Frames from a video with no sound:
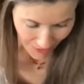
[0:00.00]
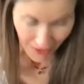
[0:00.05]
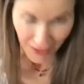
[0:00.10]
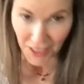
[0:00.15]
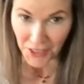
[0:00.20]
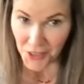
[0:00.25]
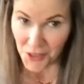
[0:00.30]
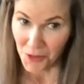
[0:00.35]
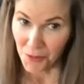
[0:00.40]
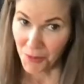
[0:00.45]

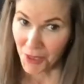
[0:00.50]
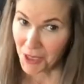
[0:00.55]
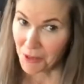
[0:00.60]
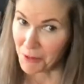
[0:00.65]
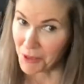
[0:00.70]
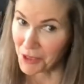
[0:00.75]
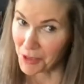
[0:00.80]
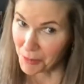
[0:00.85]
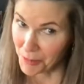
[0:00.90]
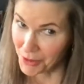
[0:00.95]
Guess who might
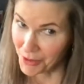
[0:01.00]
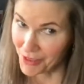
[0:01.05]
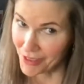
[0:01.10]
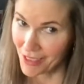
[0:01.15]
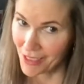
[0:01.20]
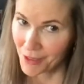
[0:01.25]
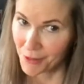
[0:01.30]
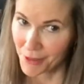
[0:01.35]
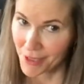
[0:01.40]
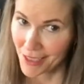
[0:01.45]
win the book
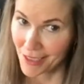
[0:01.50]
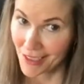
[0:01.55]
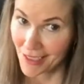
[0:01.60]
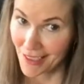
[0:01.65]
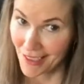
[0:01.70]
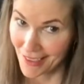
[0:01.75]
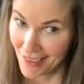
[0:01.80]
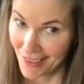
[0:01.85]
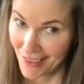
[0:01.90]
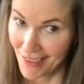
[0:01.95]
that week?
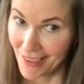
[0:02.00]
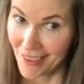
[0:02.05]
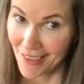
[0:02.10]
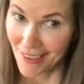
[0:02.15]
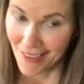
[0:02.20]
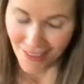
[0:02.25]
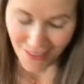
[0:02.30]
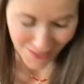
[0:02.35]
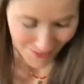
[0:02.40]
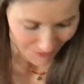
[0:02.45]

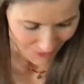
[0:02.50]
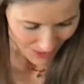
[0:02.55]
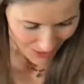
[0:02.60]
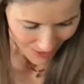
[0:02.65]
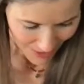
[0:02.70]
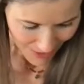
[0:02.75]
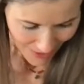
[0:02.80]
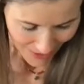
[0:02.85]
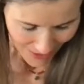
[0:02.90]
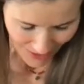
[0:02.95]

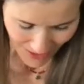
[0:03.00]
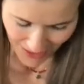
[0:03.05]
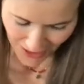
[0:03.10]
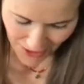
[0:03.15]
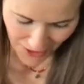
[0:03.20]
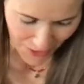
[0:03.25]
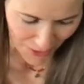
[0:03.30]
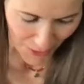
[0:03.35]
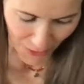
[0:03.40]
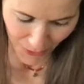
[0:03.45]

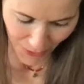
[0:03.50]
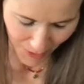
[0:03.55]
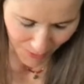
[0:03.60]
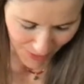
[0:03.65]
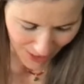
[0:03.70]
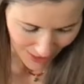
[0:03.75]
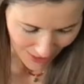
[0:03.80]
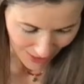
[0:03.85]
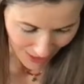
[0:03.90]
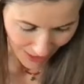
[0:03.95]
No, I'm
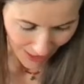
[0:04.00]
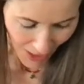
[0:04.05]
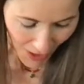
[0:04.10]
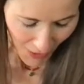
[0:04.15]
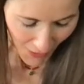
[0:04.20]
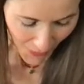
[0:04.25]
kidding.